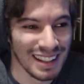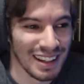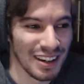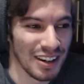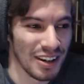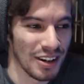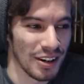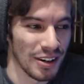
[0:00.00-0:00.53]

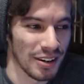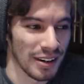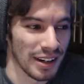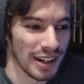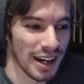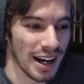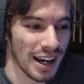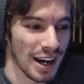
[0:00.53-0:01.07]
Oh
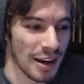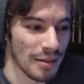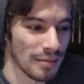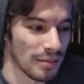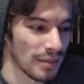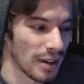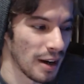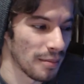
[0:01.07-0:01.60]
god,
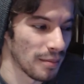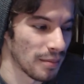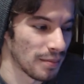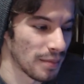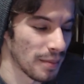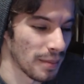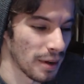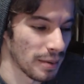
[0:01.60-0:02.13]
I'm I'm
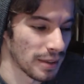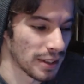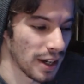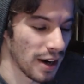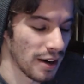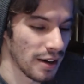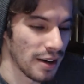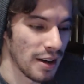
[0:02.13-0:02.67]
I'm gonna be
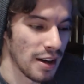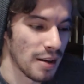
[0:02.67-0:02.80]
scared.